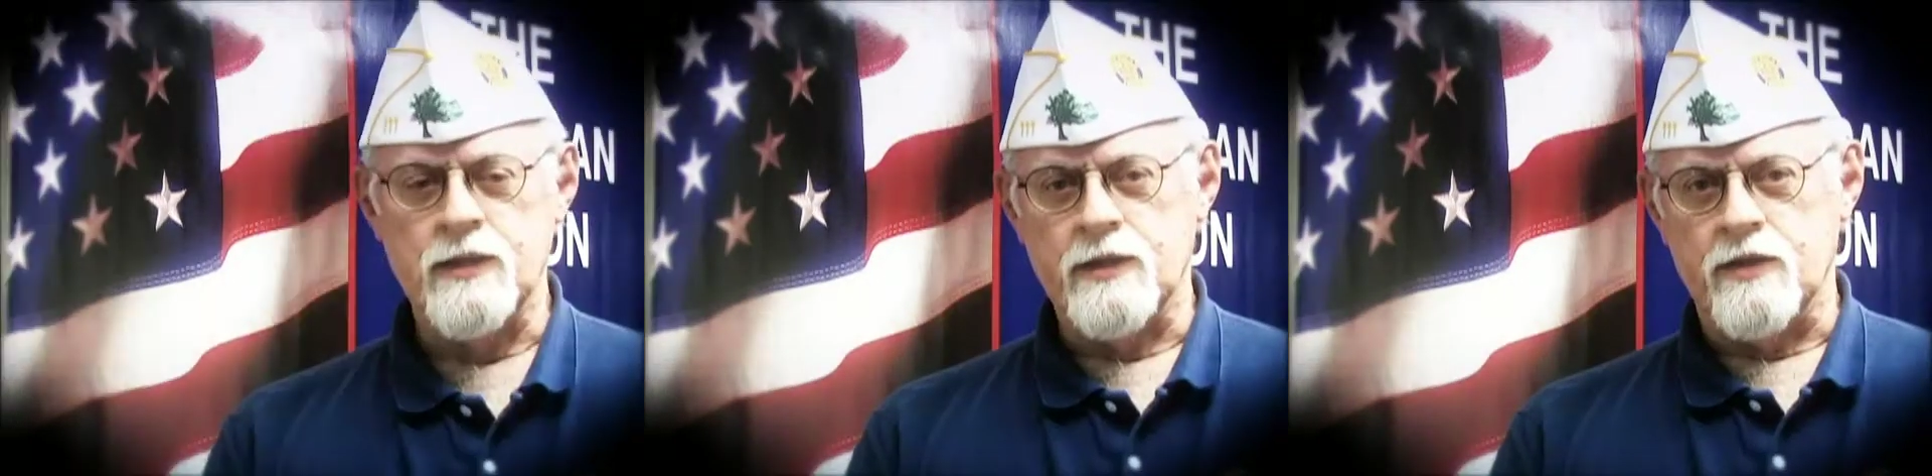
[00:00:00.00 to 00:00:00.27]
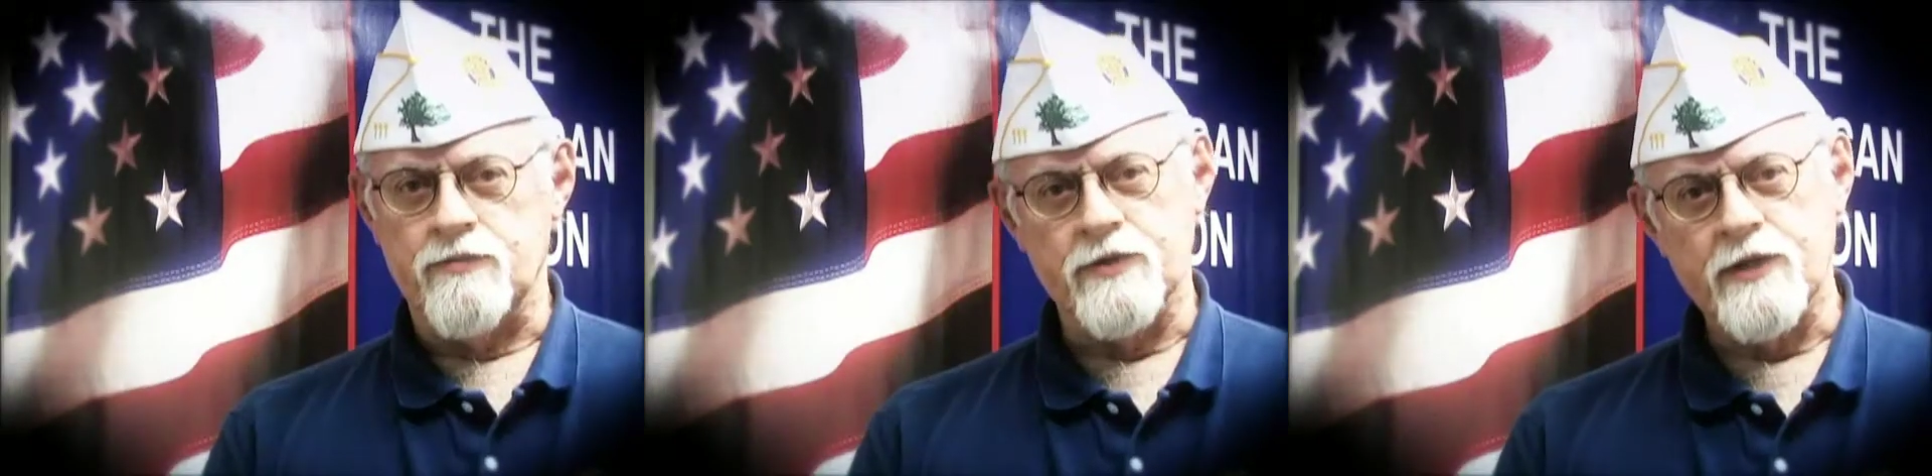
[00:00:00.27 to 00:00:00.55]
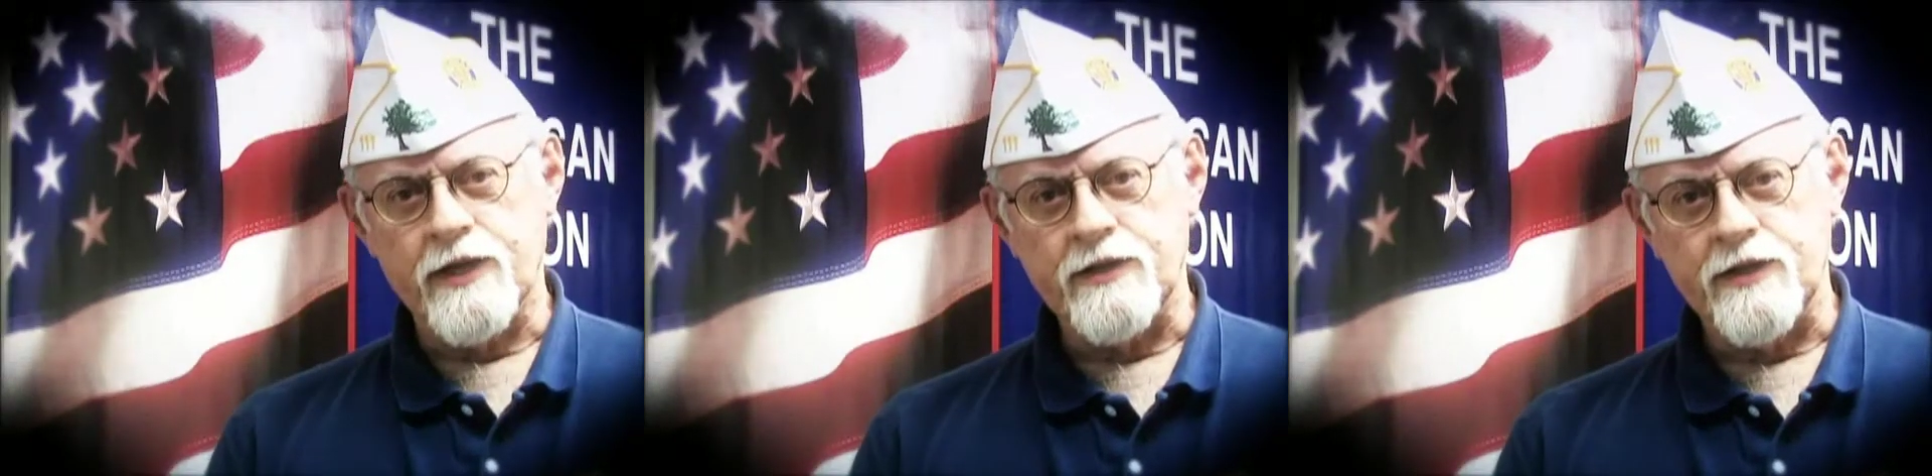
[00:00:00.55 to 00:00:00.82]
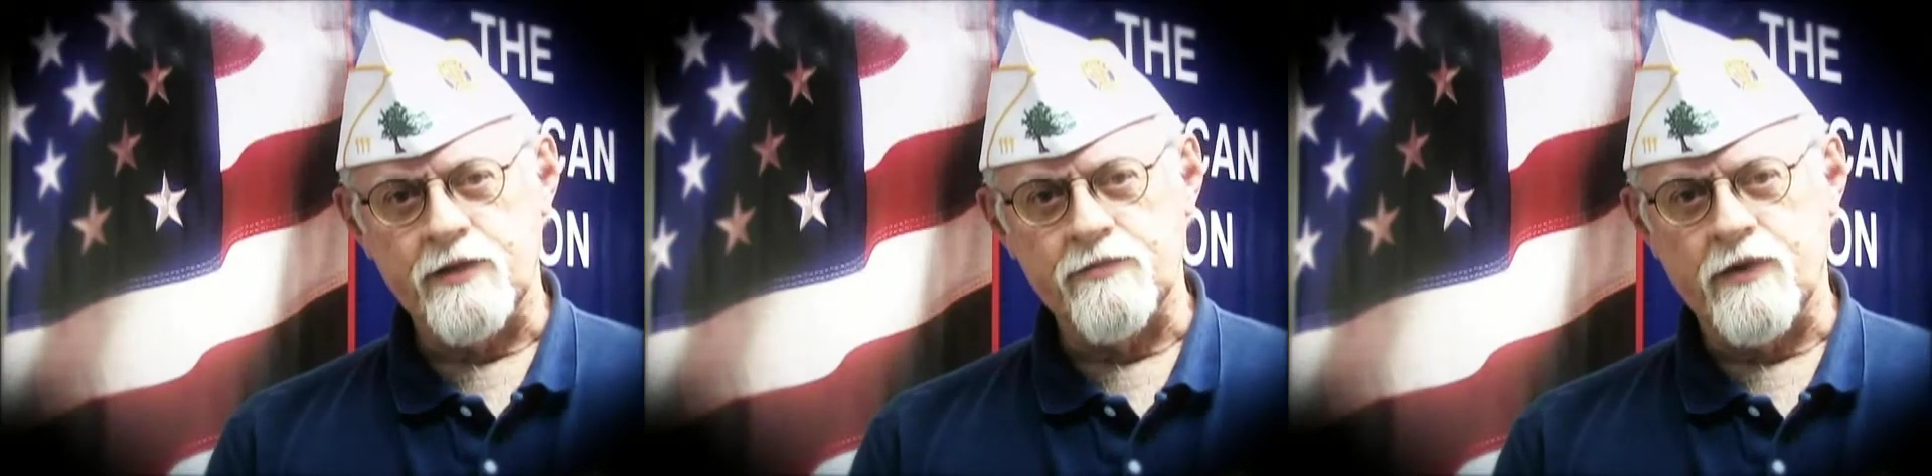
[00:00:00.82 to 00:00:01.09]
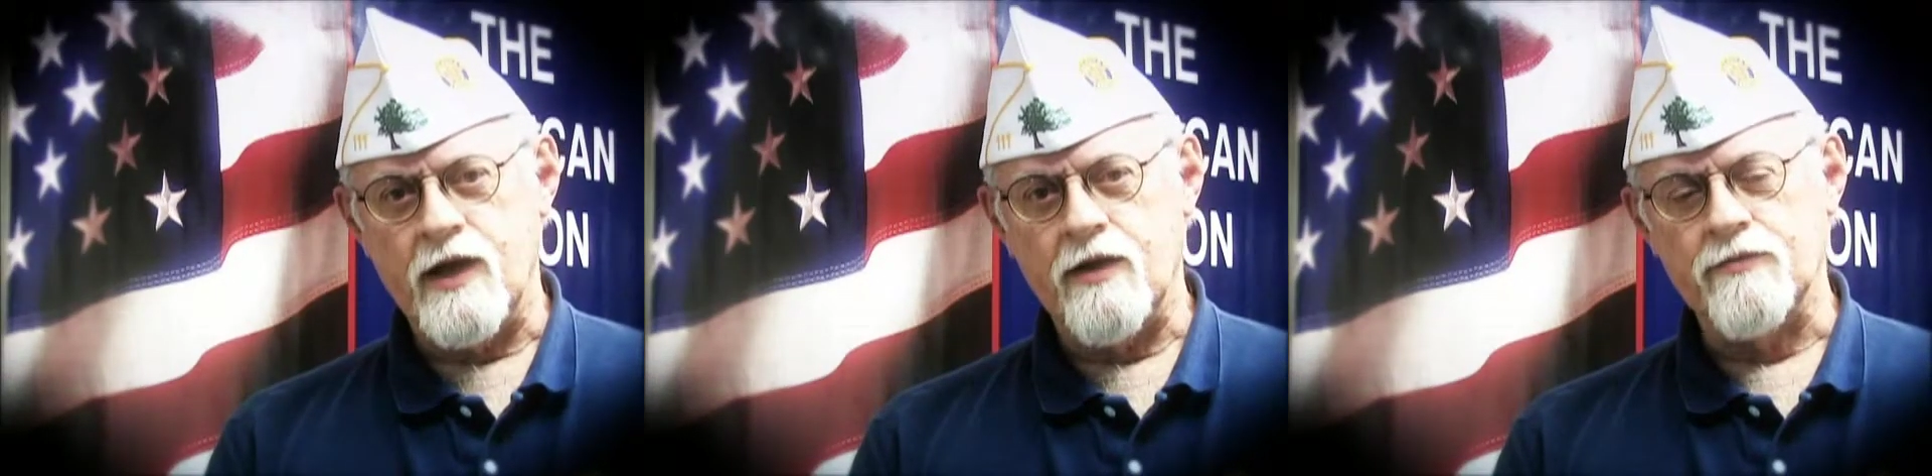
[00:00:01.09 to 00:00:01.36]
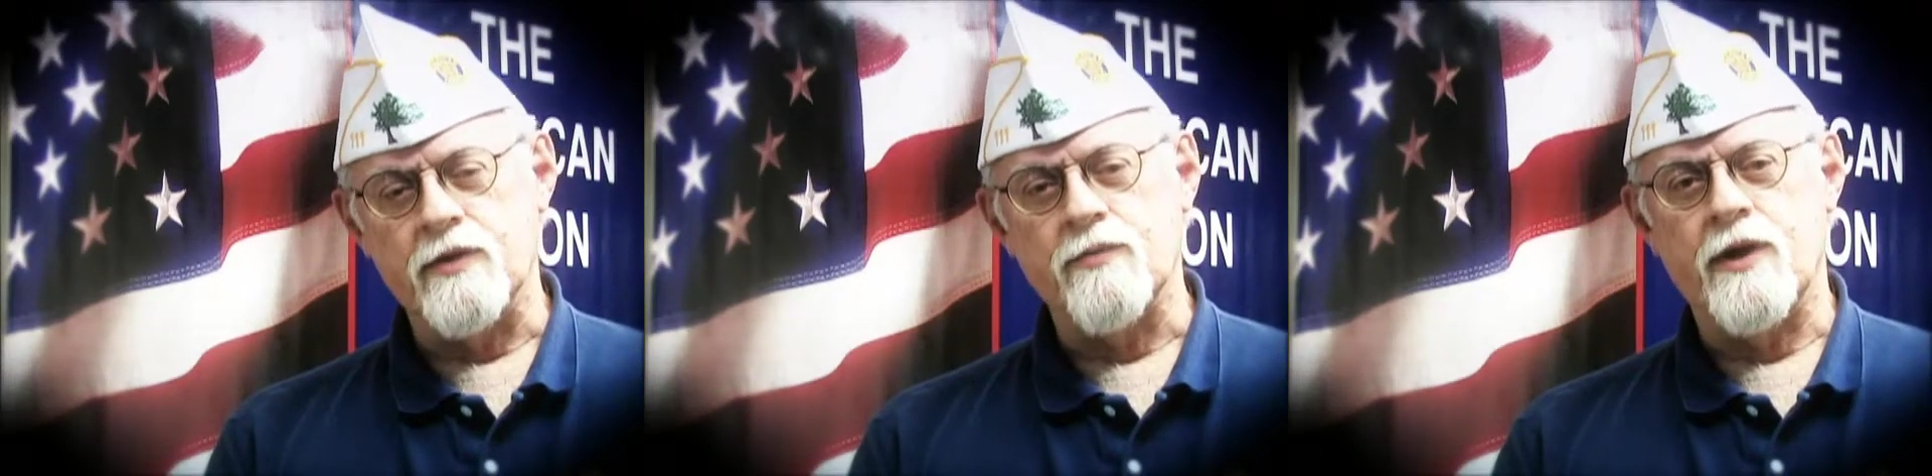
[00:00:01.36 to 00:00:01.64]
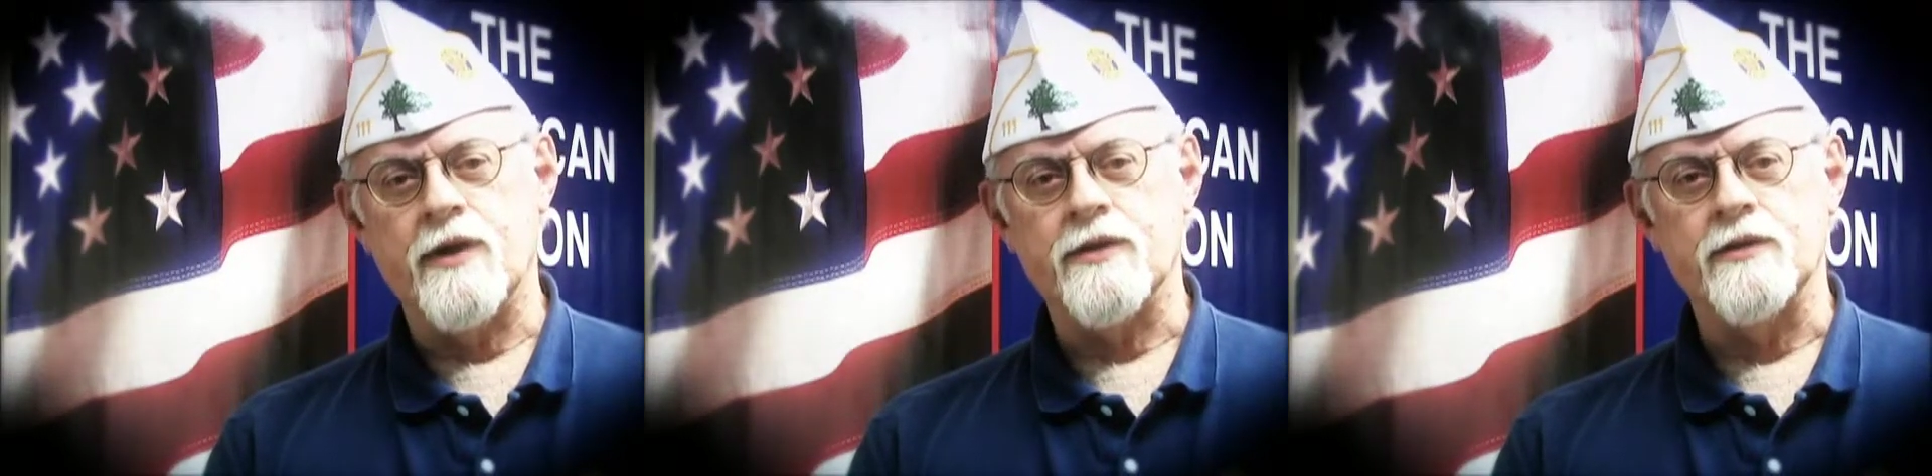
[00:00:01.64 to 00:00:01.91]
If you'd like to get involved in the
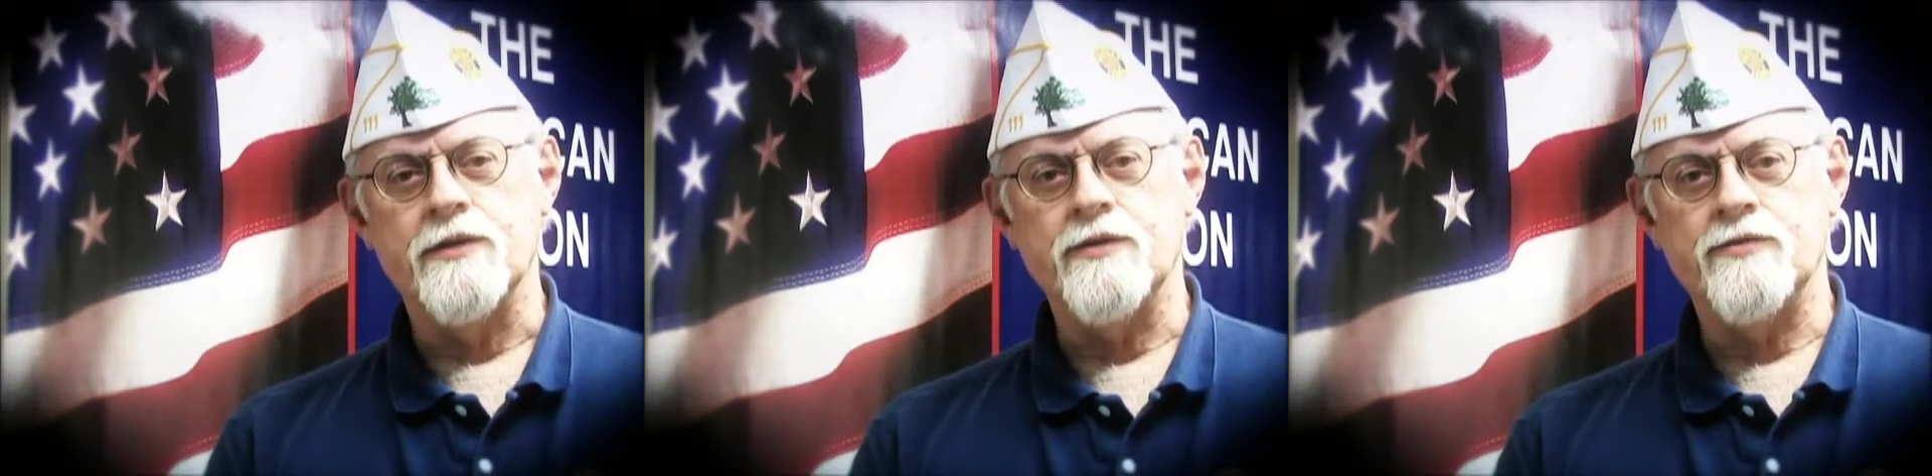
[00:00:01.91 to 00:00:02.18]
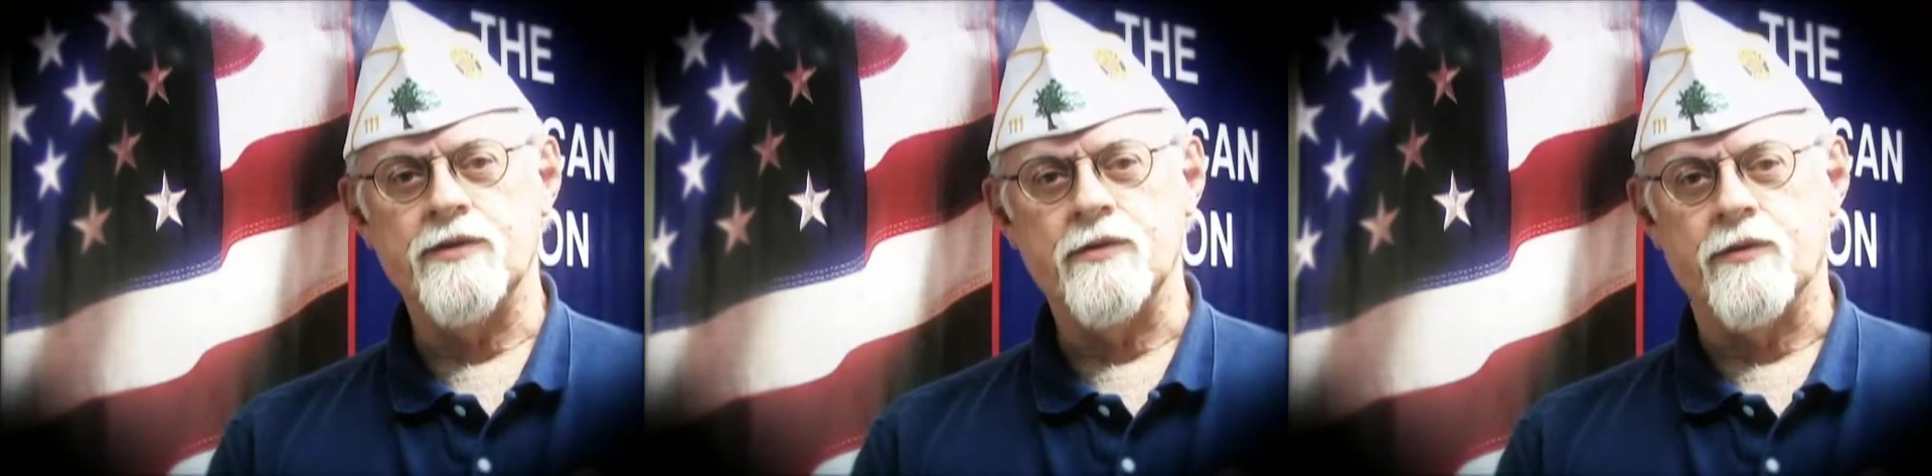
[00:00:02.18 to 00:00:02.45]
American Legion